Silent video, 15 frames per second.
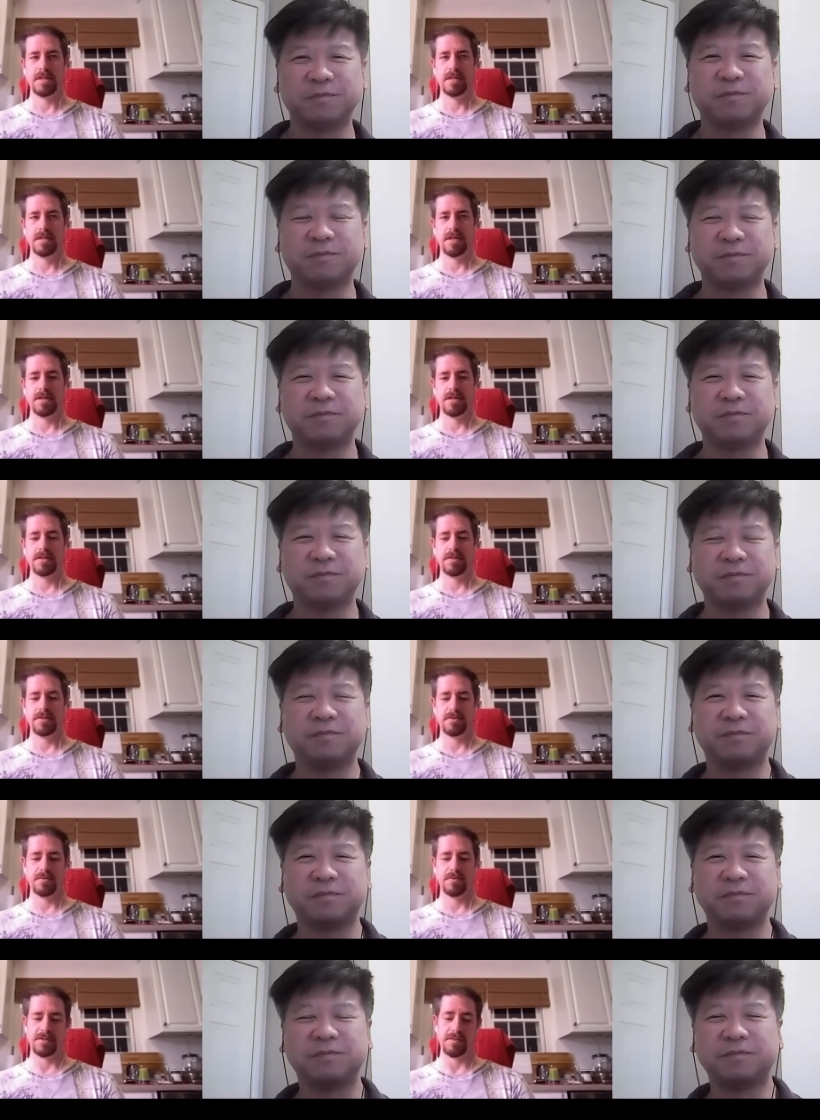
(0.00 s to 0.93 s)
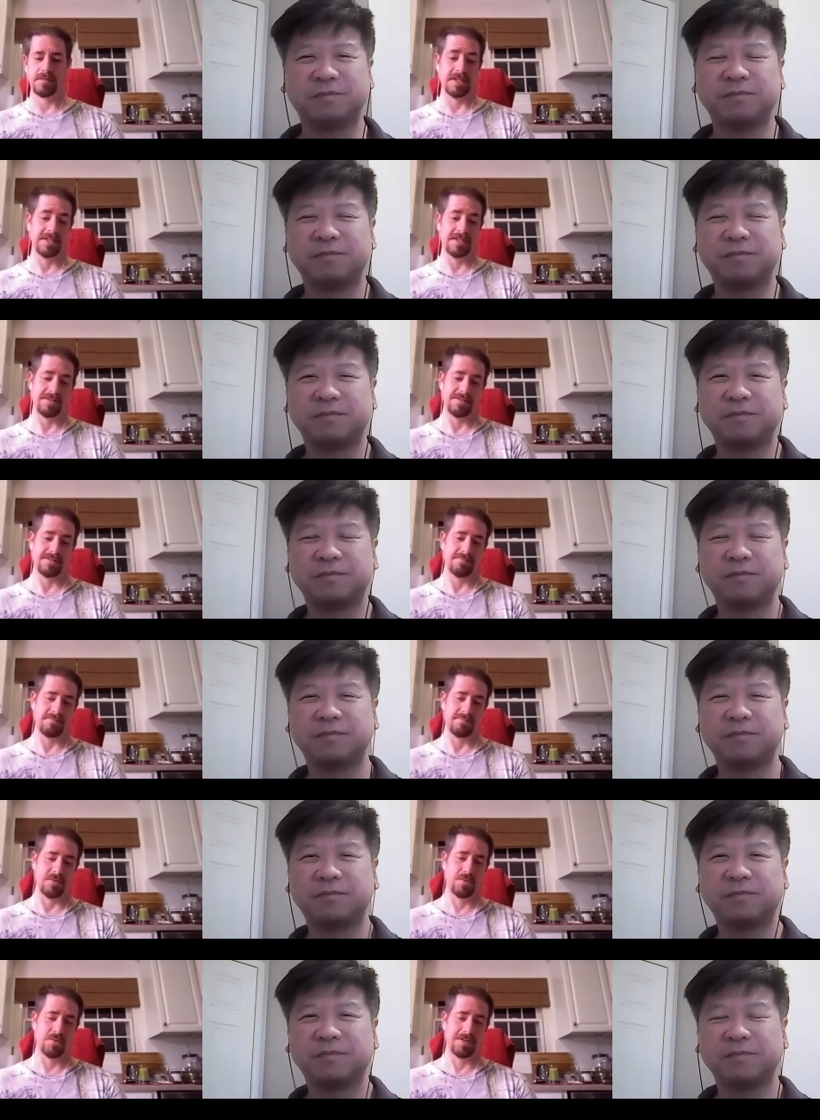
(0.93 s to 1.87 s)
Speaker 1: and it's almost i mean it's
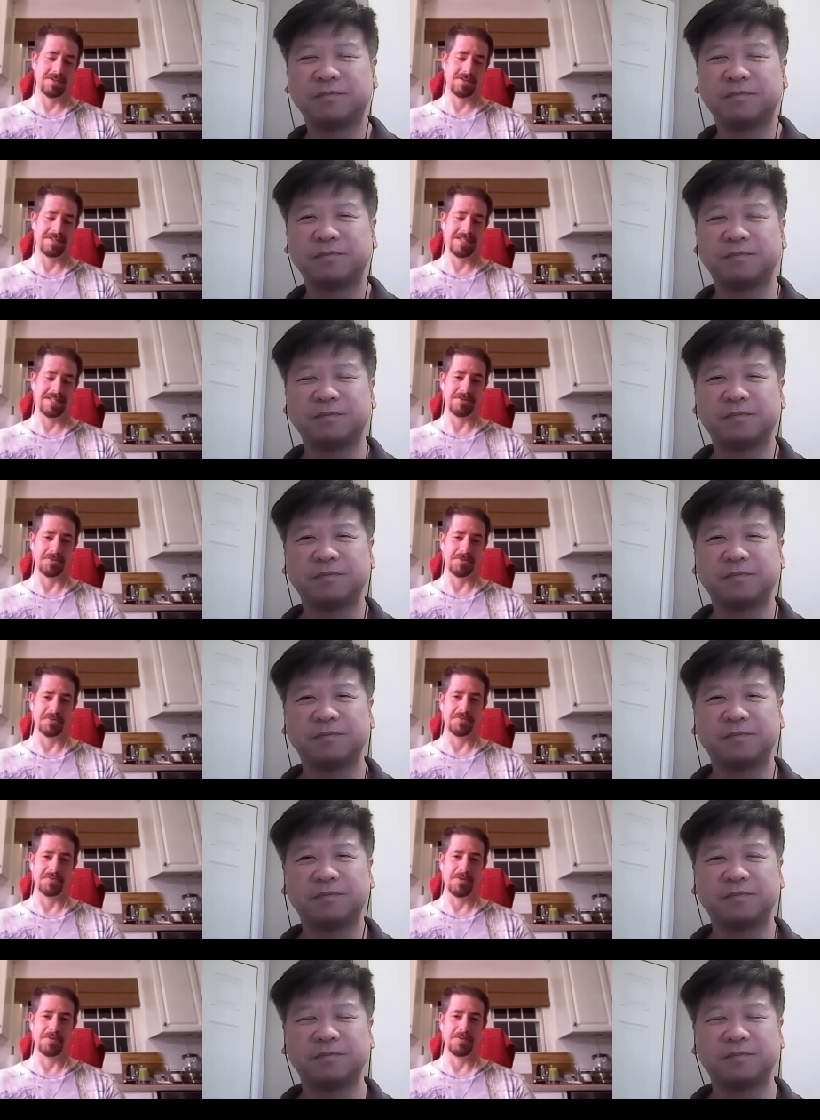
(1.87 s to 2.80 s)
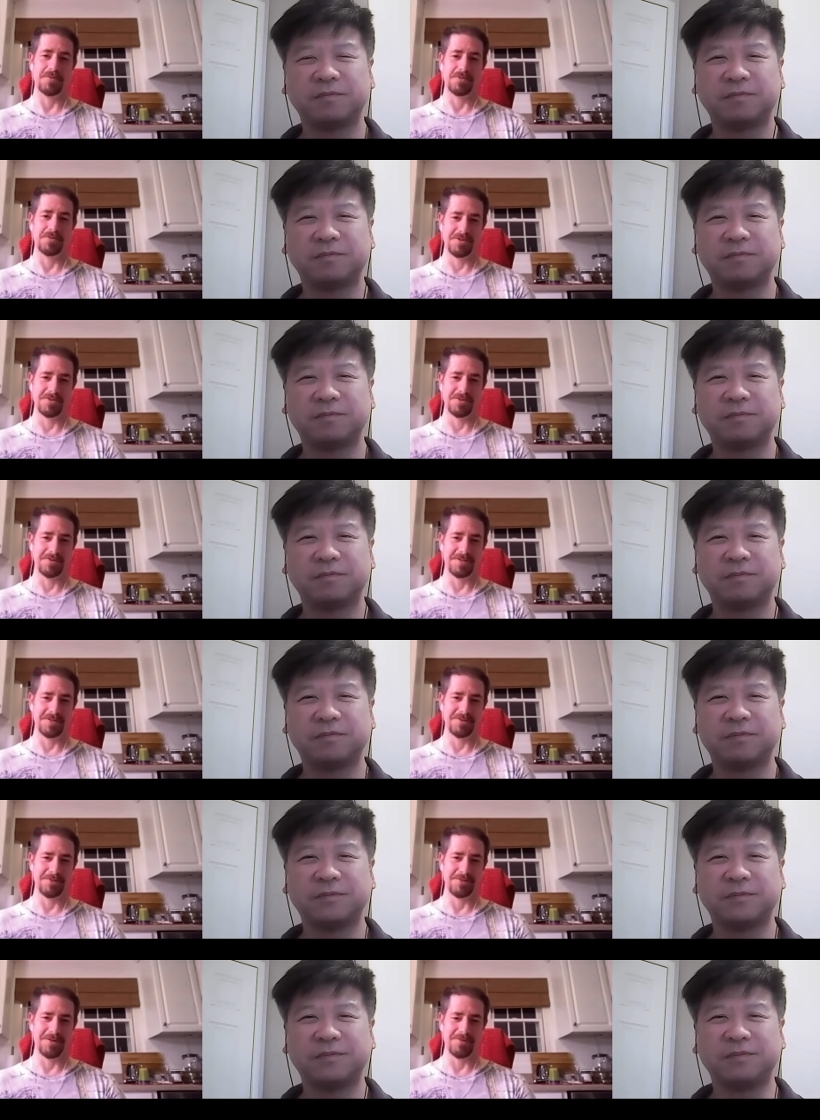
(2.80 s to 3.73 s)
almost identical to Rollerball story as
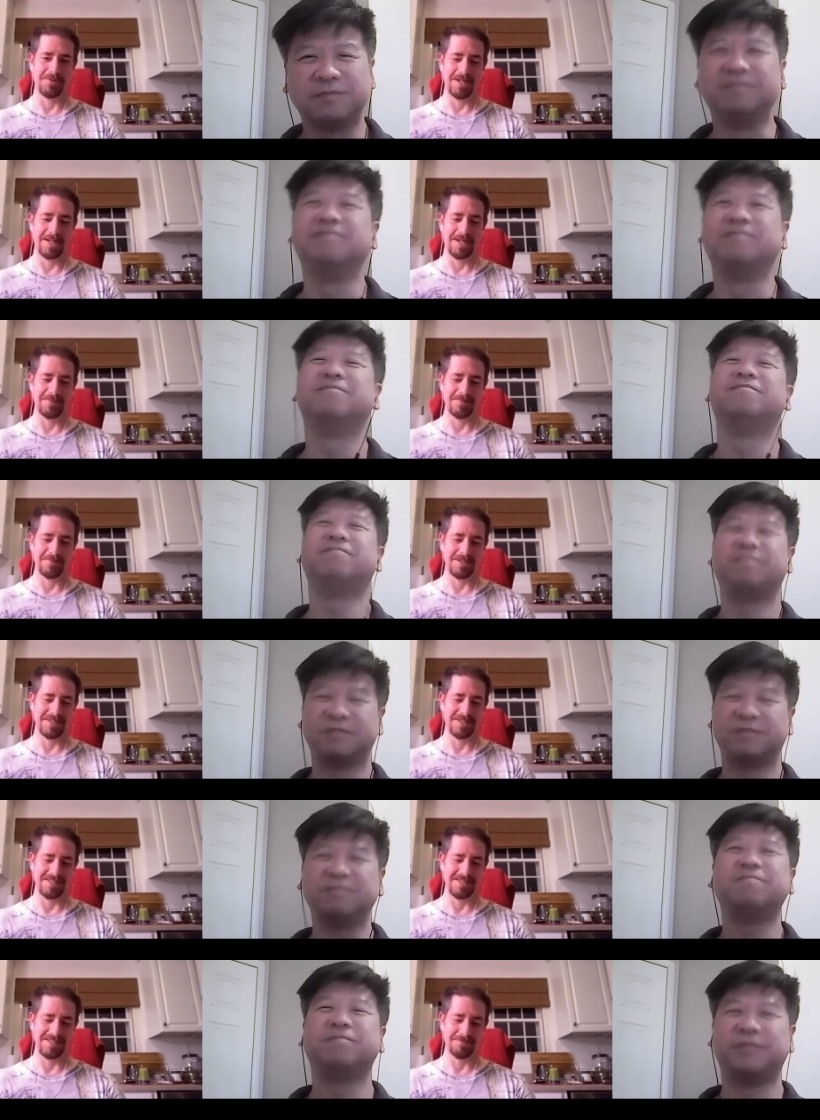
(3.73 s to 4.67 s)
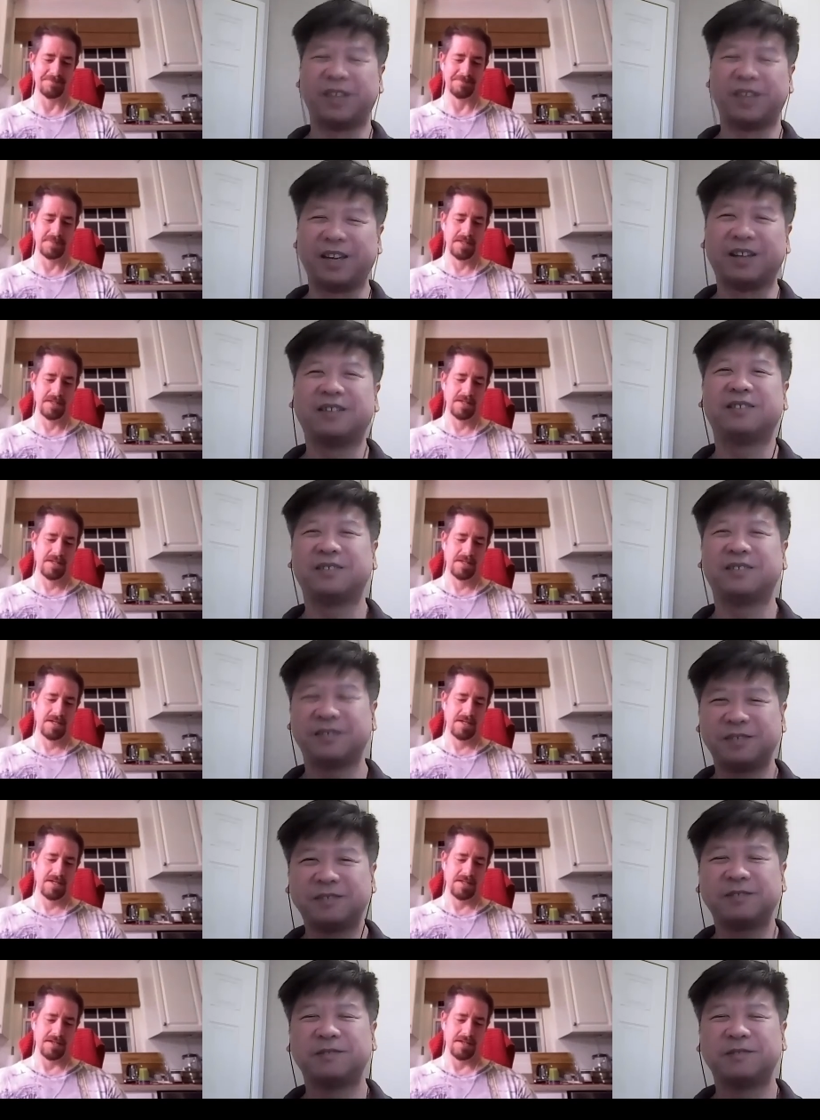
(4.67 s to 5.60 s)
well, really. Mm. But um, yeah,
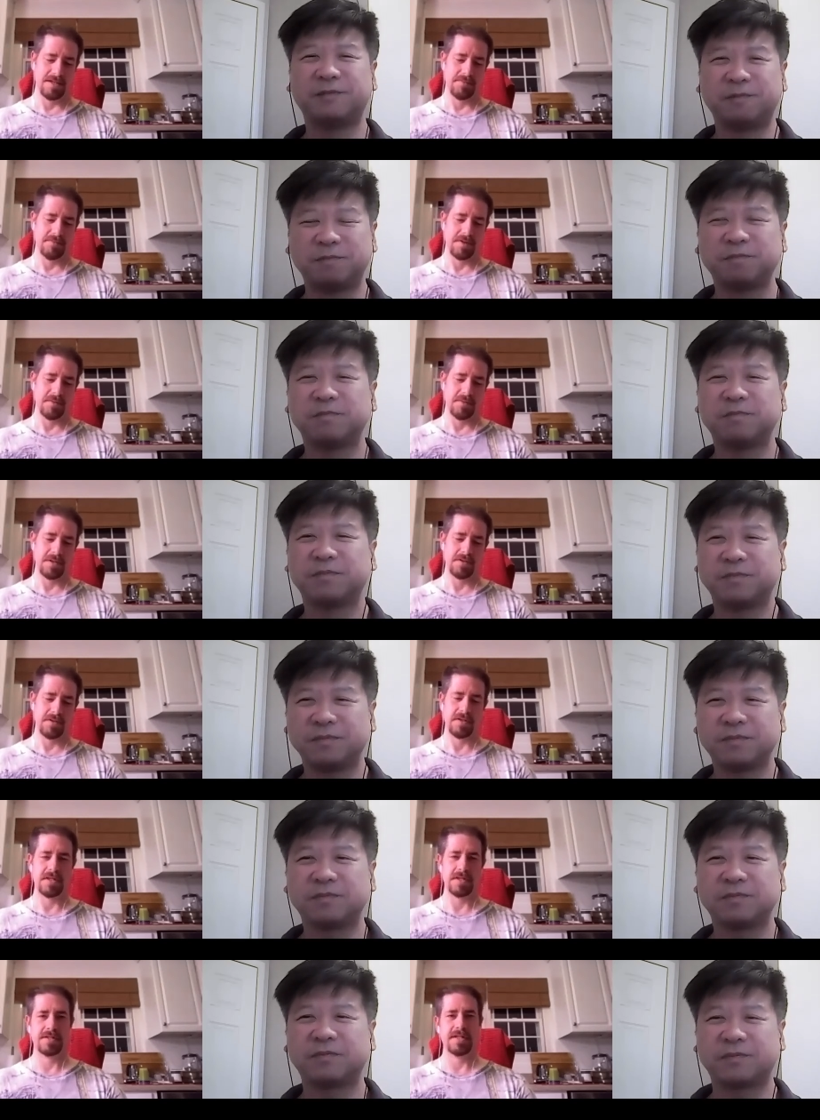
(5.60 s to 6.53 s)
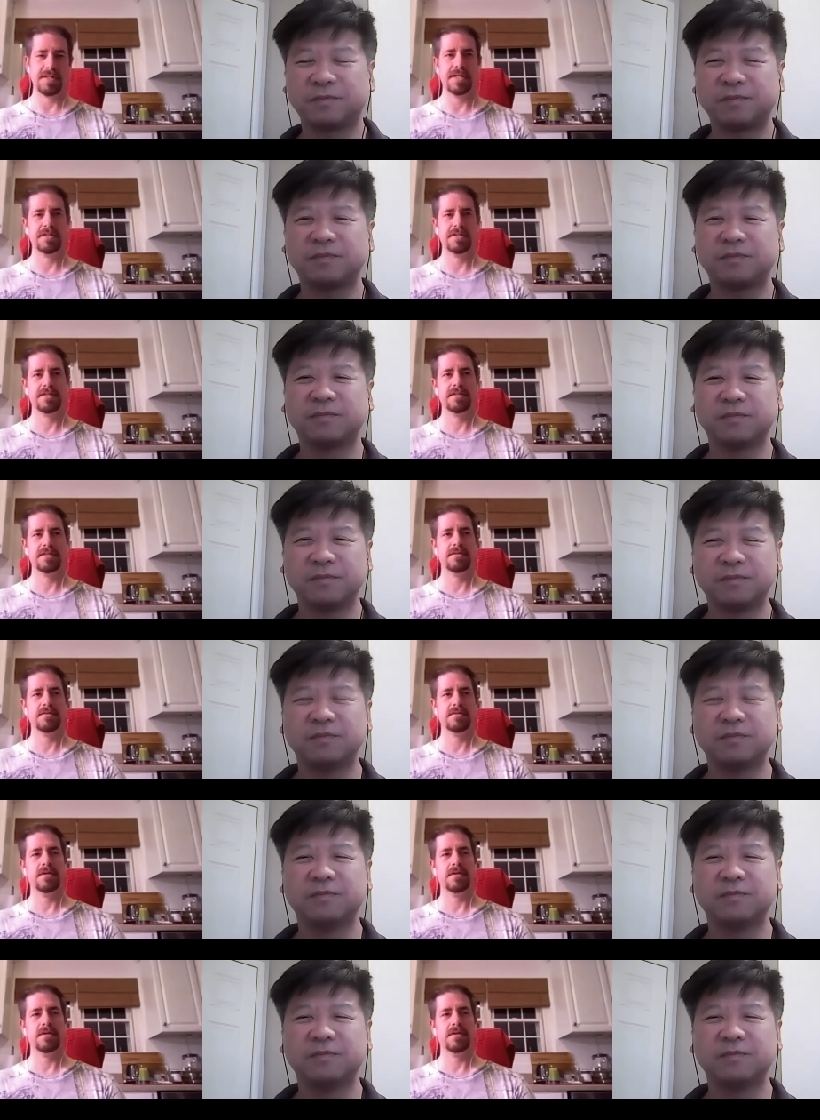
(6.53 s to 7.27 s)
yeah. I mean, there's less.